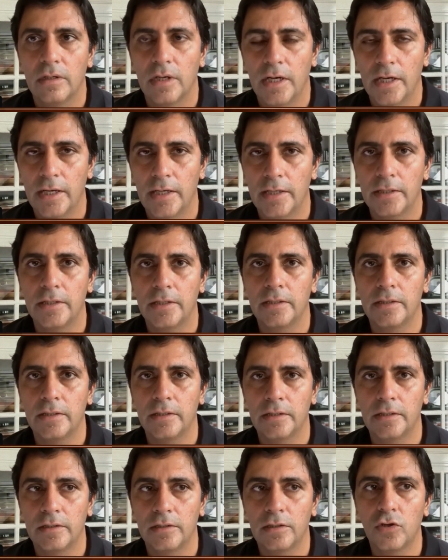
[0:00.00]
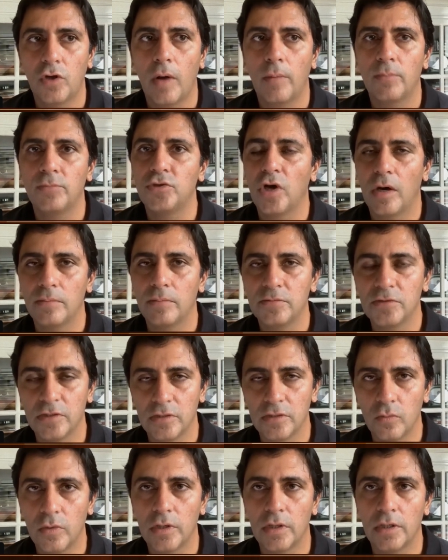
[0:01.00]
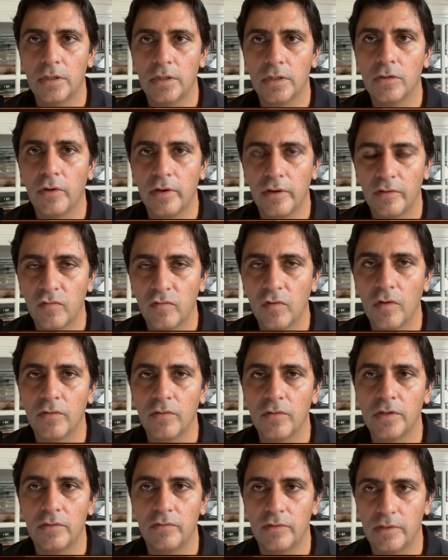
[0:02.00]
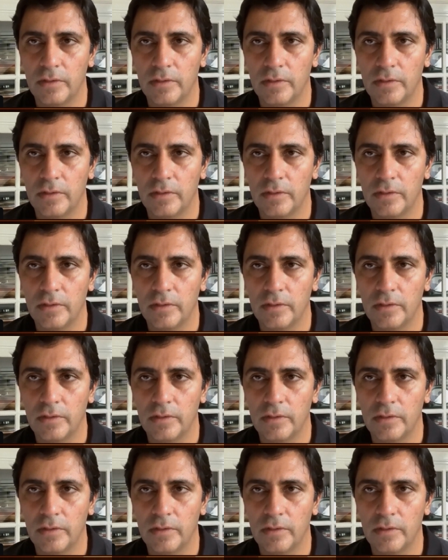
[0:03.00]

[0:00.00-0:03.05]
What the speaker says: And the top jobs in the world going forward